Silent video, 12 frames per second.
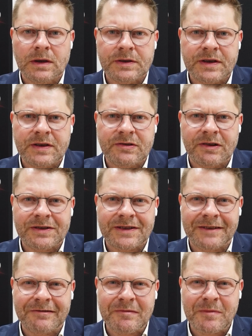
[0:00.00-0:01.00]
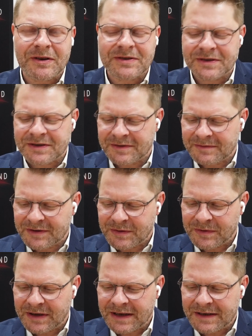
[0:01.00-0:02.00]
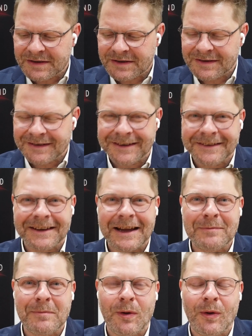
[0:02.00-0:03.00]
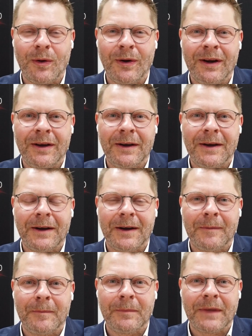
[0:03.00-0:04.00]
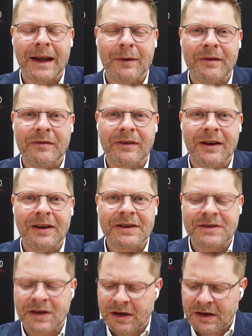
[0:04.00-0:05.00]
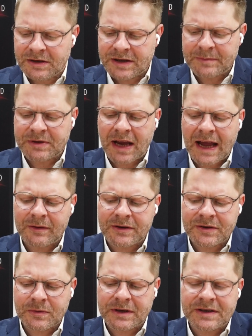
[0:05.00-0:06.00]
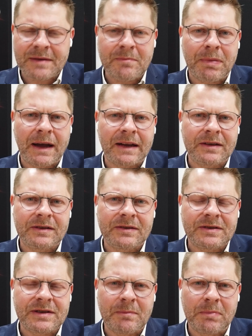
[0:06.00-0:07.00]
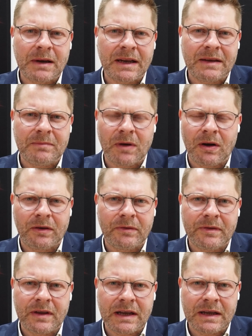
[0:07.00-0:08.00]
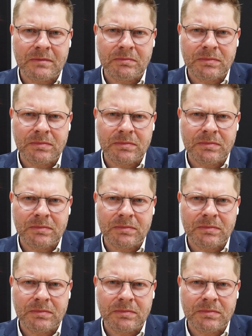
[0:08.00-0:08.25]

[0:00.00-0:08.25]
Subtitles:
That's interesting. It reminds us 2 years and more how it flies. James, how does all this impact simply on the